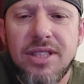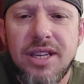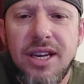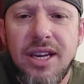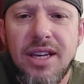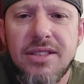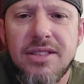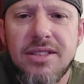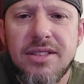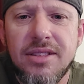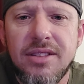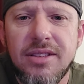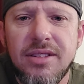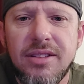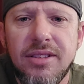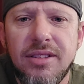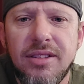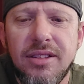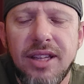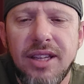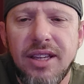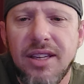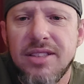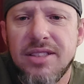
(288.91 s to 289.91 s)
test.
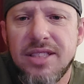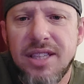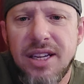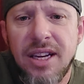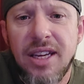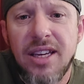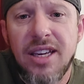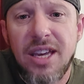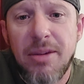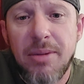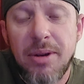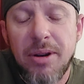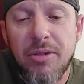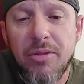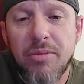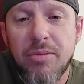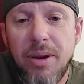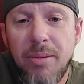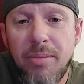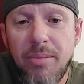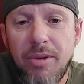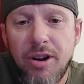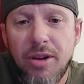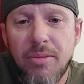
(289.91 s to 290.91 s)
Like I said, I came here with
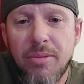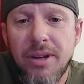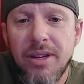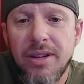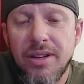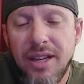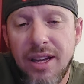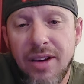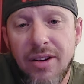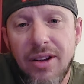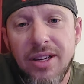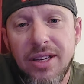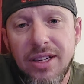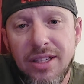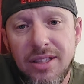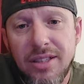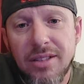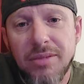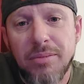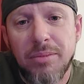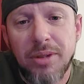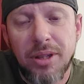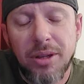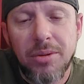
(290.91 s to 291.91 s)
my permit. Now I need
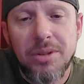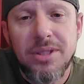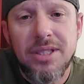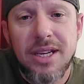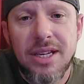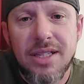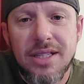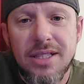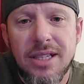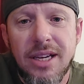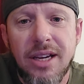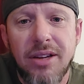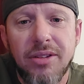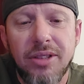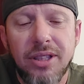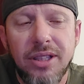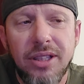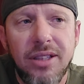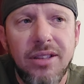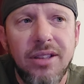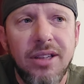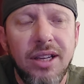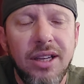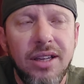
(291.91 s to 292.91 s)
to be able to test out
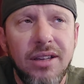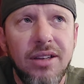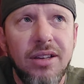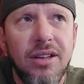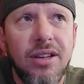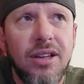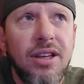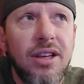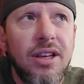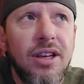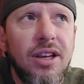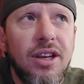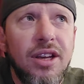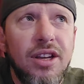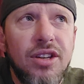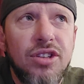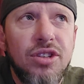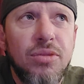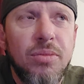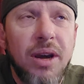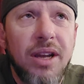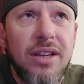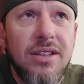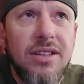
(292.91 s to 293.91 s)
and
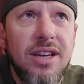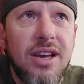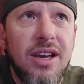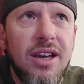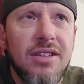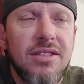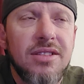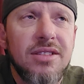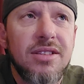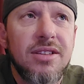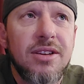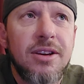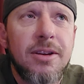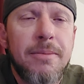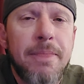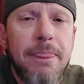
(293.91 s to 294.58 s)
do my test.